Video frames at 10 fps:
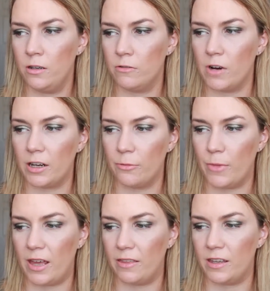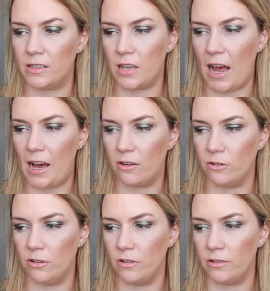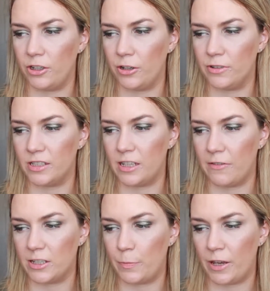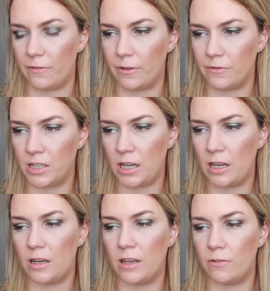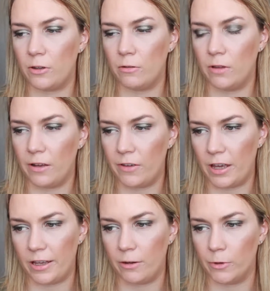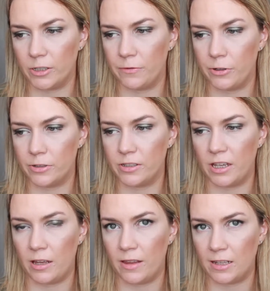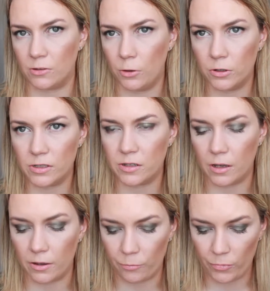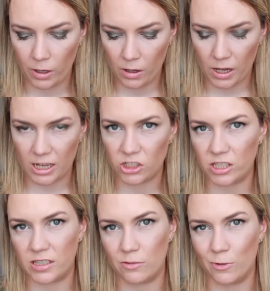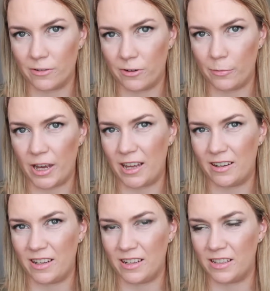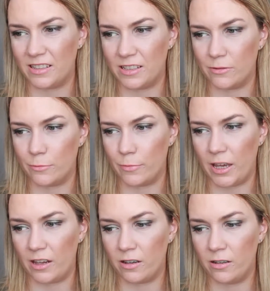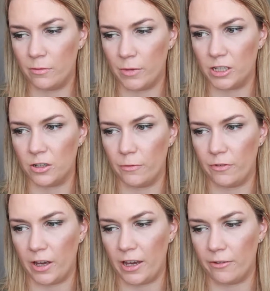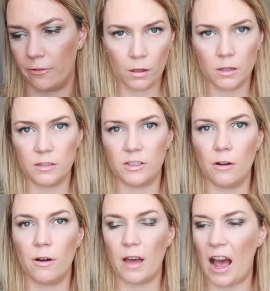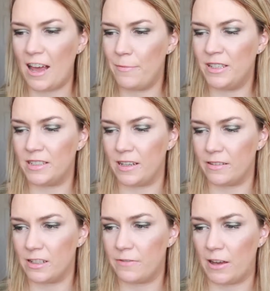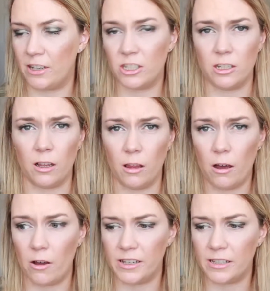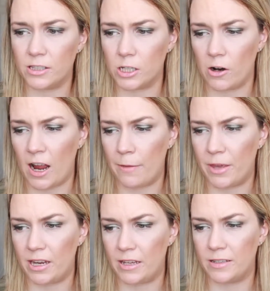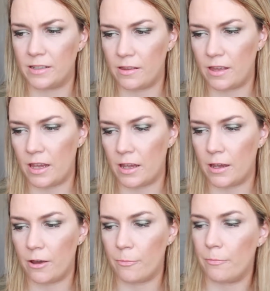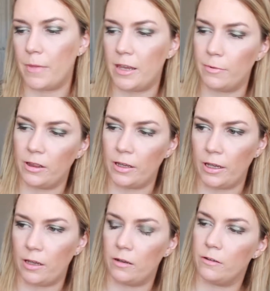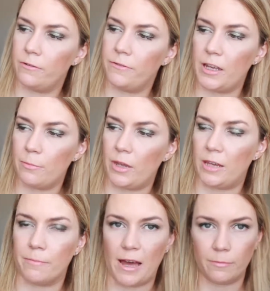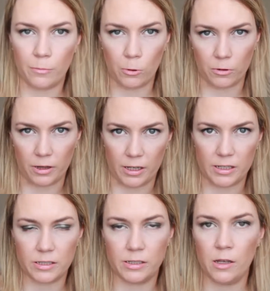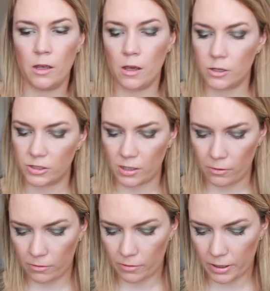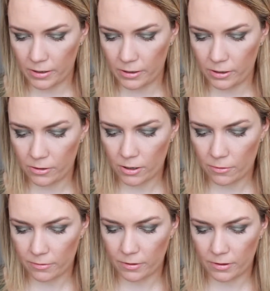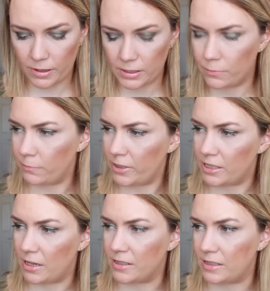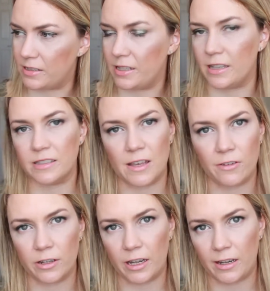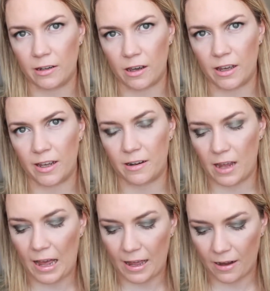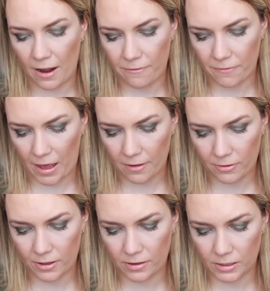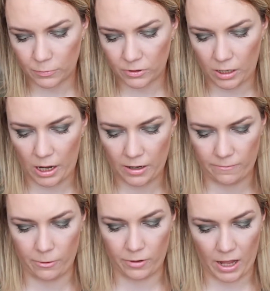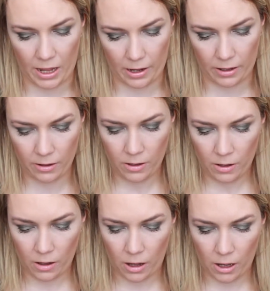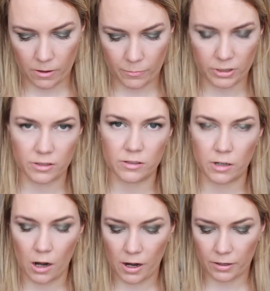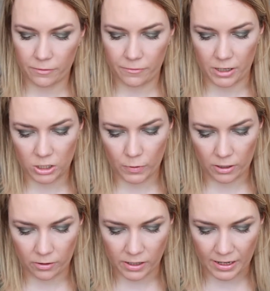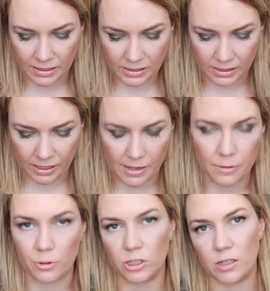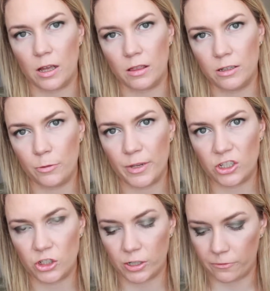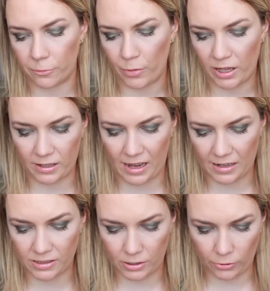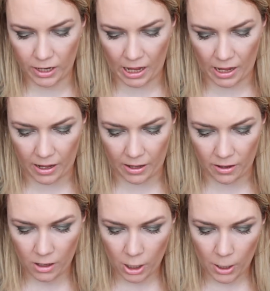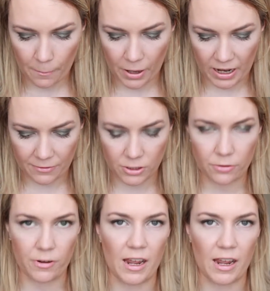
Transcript: recommend this at all. You know, it does have SPF 15. If you love it and it works for your skin, that's awesome. It just didn't work for mine, and it didn't make my top 5. So I've been seeing this foundation a lot on Instagram. It is the Maybelline Fit Me Matte and Poreless. So, you know, this retails, let's see, it's $7.99, and I felt that this was kind of okay. At the start, the finish went on nicely. It was a little bit sheer for me. It lasted okay. But after 3